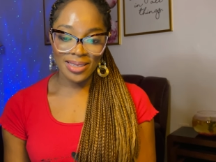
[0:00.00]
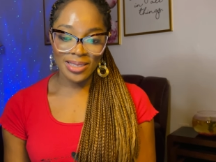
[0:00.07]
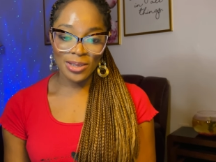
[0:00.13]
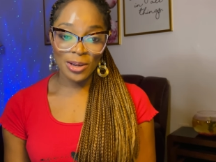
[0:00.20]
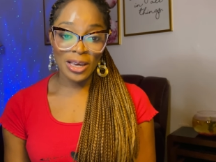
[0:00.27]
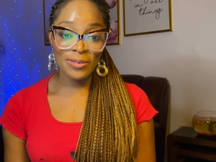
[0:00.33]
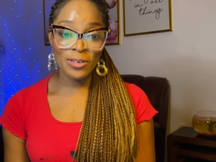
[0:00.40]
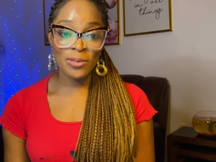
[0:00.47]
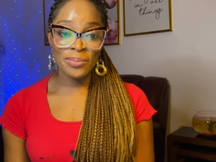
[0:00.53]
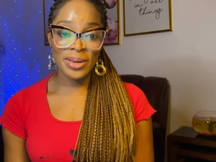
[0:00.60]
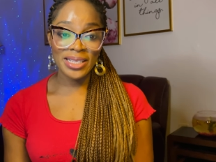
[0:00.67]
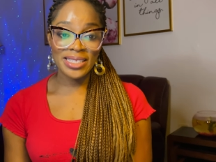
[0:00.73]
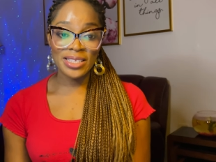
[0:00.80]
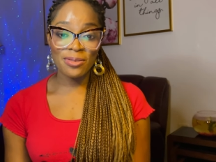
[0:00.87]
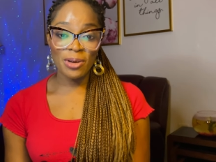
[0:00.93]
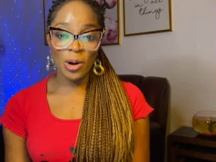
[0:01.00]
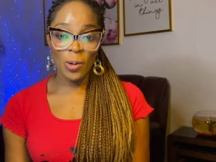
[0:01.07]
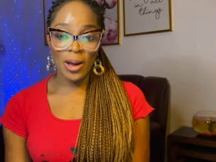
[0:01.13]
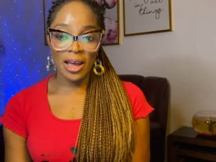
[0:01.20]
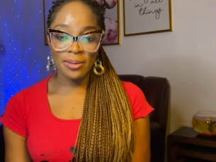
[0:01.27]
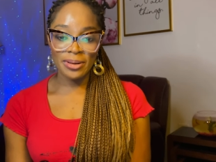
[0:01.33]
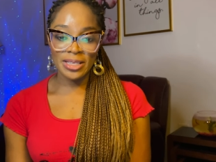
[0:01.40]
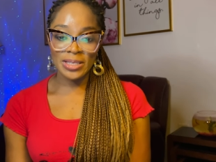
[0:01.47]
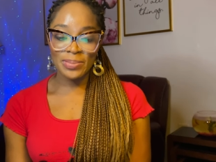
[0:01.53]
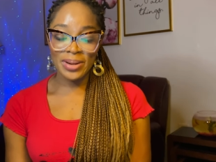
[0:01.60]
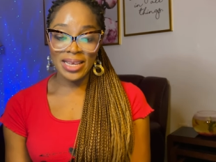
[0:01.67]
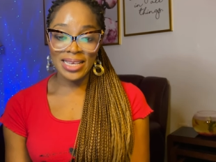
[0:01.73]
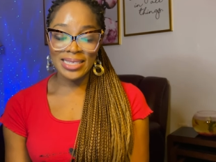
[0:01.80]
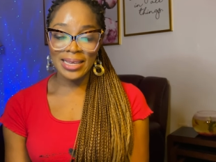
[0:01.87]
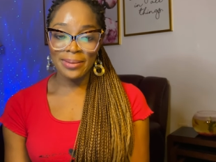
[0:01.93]
So if you meet the requirements,
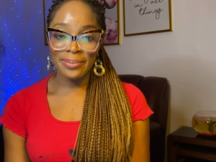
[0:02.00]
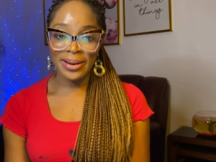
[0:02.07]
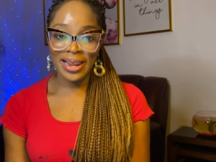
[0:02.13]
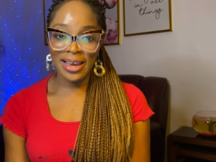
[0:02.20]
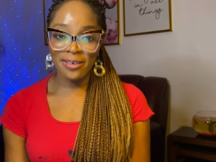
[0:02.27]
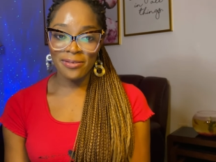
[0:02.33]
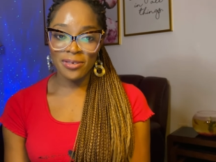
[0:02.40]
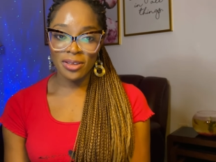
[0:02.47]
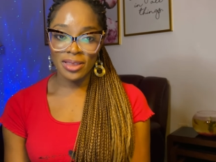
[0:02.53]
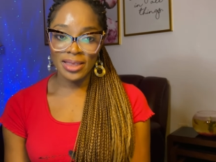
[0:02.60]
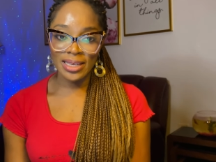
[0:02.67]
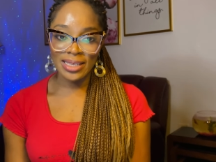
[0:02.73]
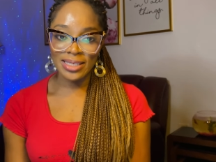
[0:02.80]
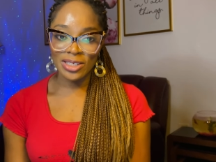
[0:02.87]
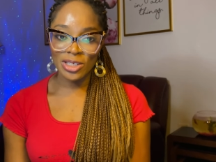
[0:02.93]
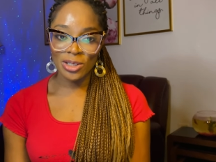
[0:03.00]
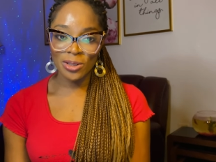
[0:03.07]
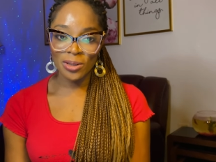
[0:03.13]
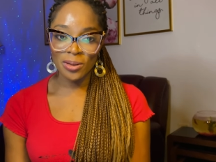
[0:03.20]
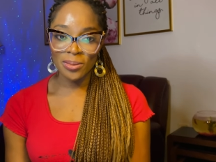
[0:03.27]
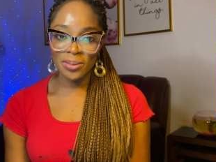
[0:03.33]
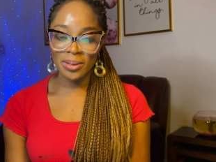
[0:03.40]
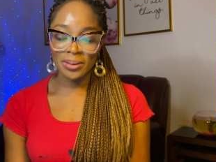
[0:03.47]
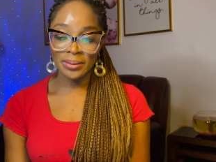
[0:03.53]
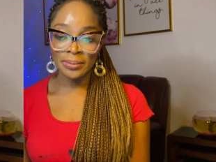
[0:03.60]
please apply for this job.